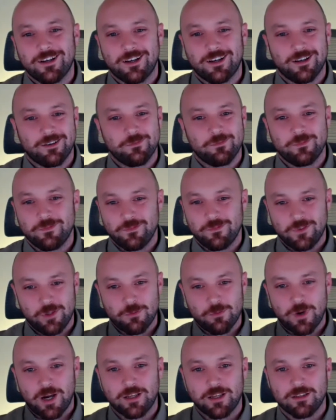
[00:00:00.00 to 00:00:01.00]
Um,
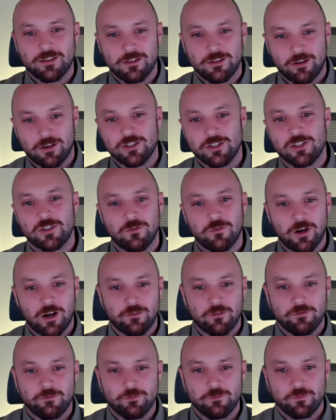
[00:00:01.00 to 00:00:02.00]
you might not
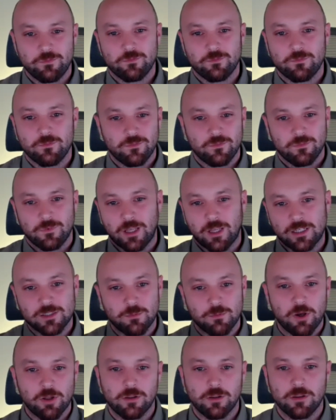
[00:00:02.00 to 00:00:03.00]
survive next
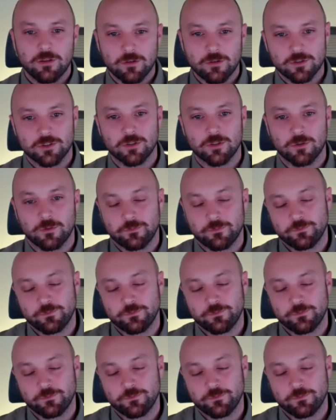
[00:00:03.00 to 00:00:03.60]
month. So